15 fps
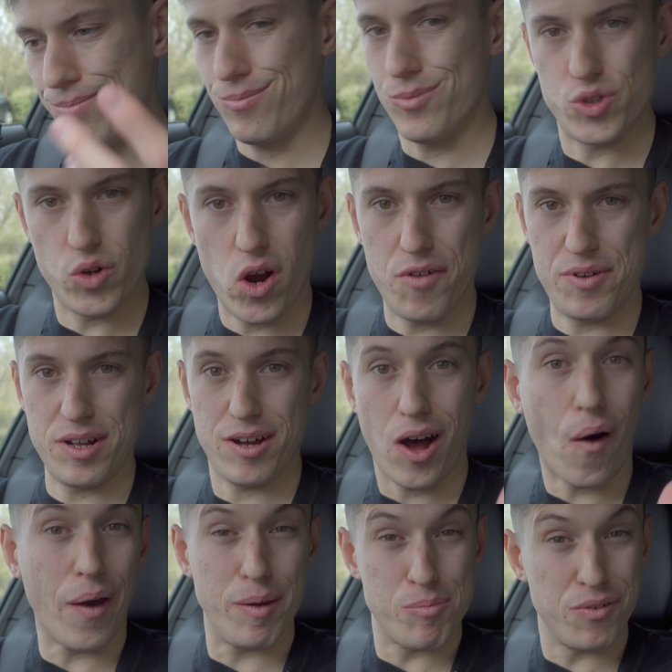we're driving a
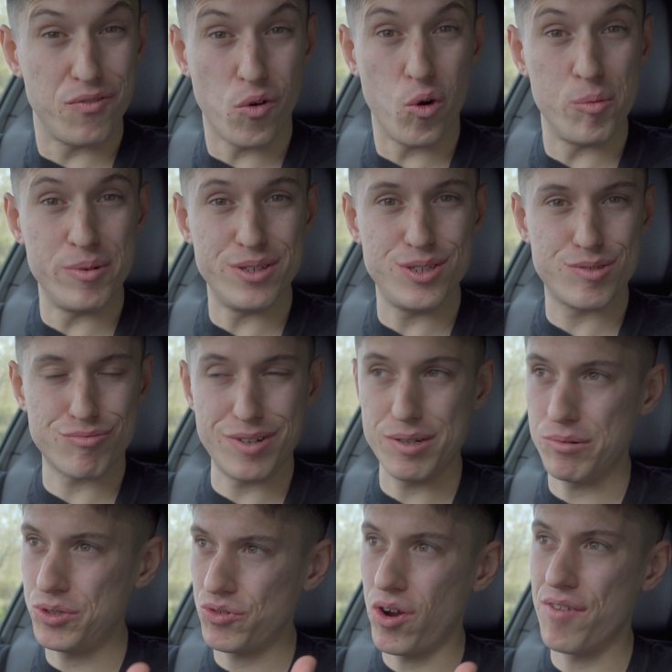high performance rear
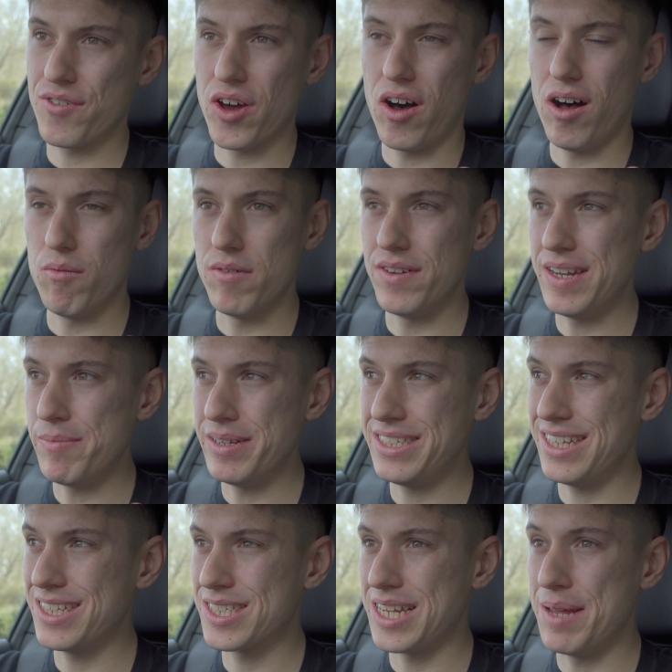wheel drive car with a
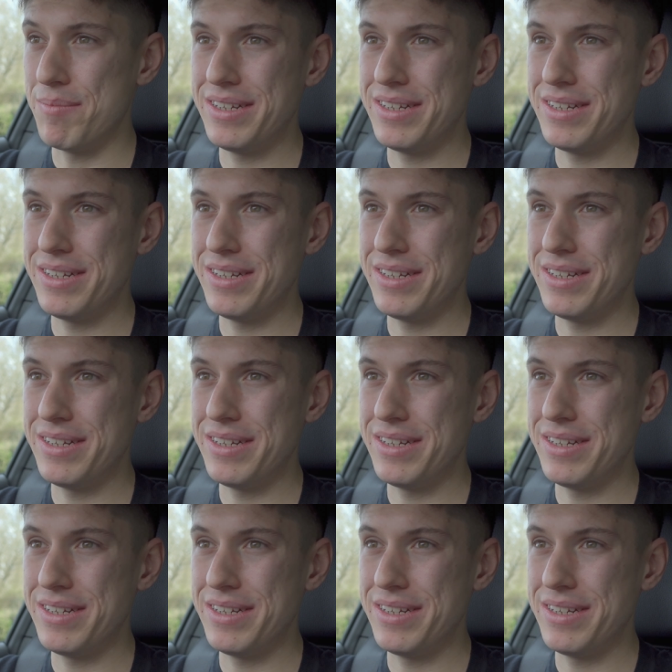limited slip